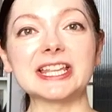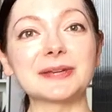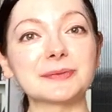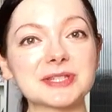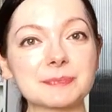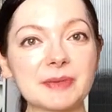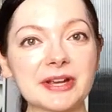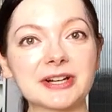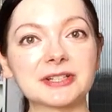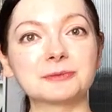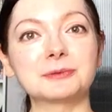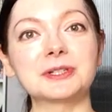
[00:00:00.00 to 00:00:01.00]
if it's
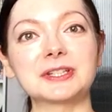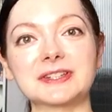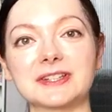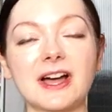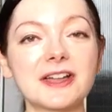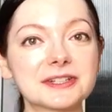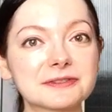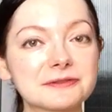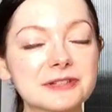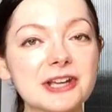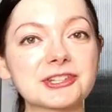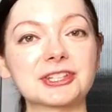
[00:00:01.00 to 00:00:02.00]
paired with other
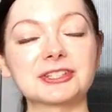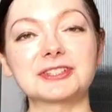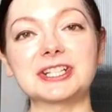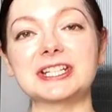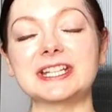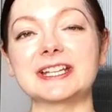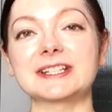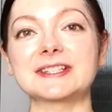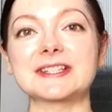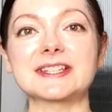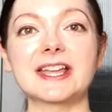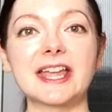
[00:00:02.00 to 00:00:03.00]
fresh
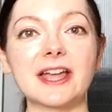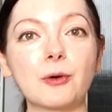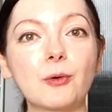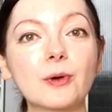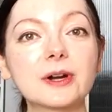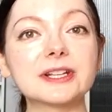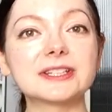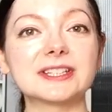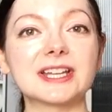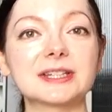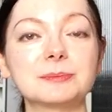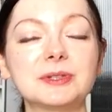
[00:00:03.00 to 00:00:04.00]
ingredients, or it
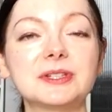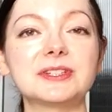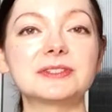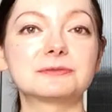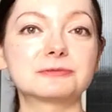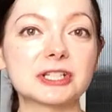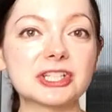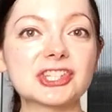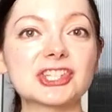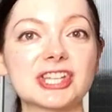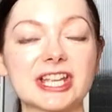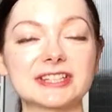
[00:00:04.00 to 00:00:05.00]
can be
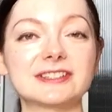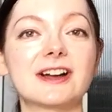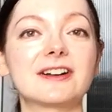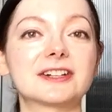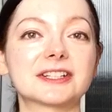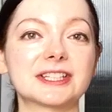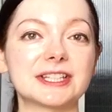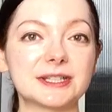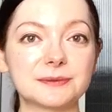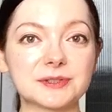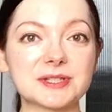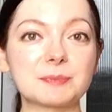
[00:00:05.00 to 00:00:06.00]
rich and dark
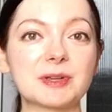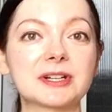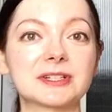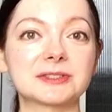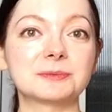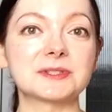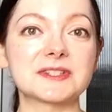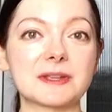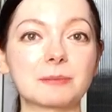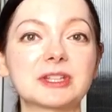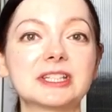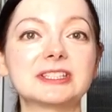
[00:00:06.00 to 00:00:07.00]
if it's paired with
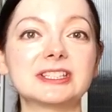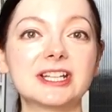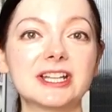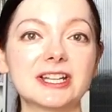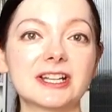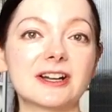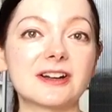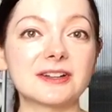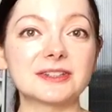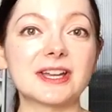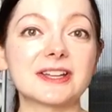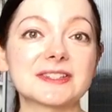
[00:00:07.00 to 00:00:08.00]
something
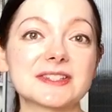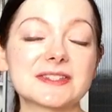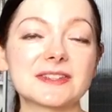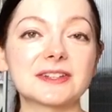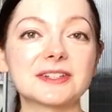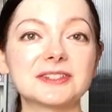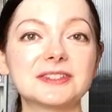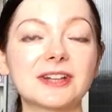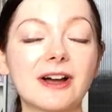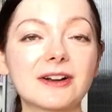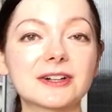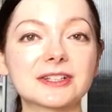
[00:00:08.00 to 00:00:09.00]
that's
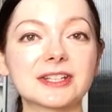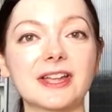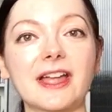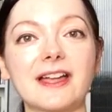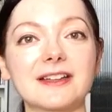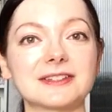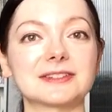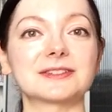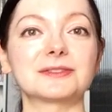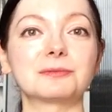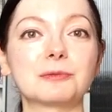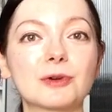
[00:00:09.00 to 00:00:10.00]
dark
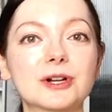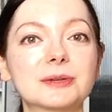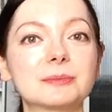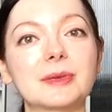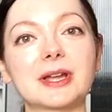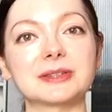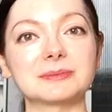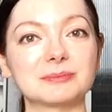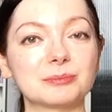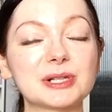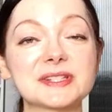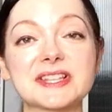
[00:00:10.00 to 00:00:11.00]
and warm
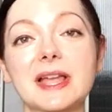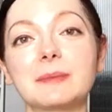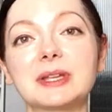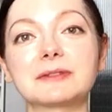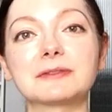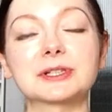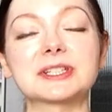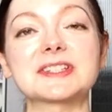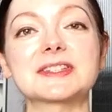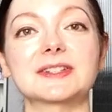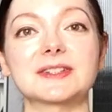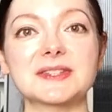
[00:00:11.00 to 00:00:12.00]
and balsamic, for
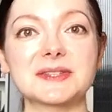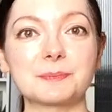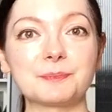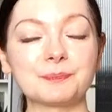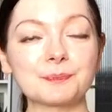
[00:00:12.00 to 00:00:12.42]
instance.